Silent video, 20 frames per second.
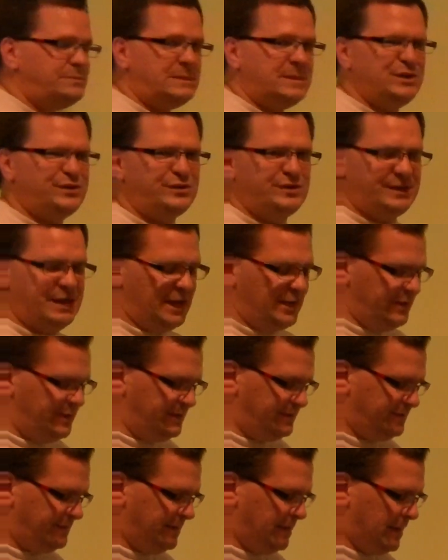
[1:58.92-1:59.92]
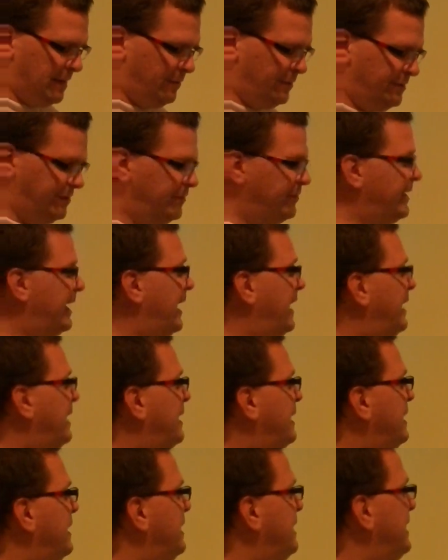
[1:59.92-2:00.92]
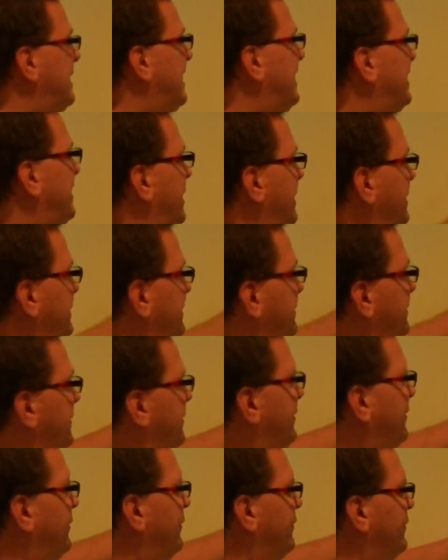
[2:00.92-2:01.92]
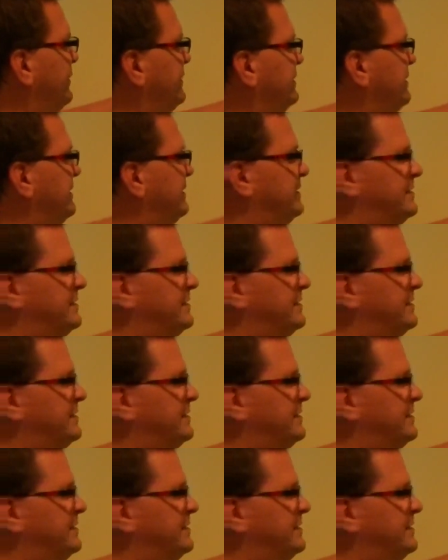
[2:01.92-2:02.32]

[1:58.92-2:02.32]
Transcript: So now you can see how we do that. You had to cut it into thirds